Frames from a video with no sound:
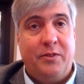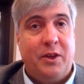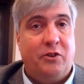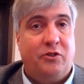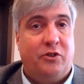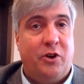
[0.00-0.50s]
and
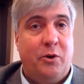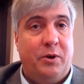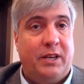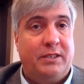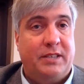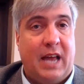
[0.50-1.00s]
they
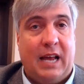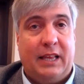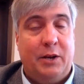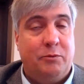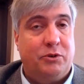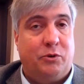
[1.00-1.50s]
showed
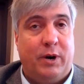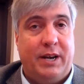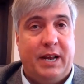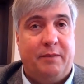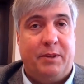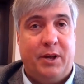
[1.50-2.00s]
exactly, and it was
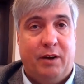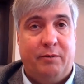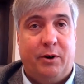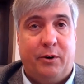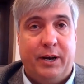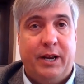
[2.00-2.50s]
great to have the
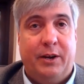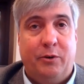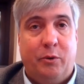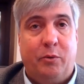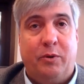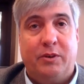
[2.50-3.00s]
governor in
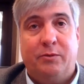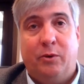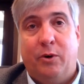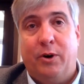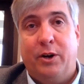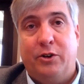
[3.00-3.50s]
Northwest
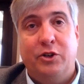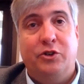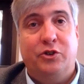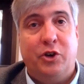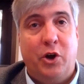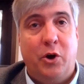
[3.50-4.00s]
Florida to
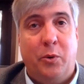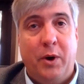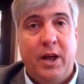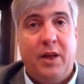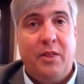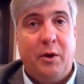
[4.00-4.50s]
show
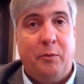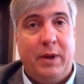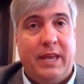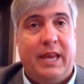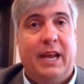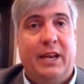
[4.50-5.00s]
that
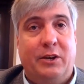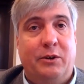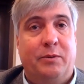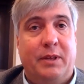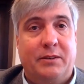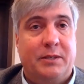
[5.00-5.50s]
we can
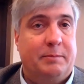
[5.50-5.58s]
do this.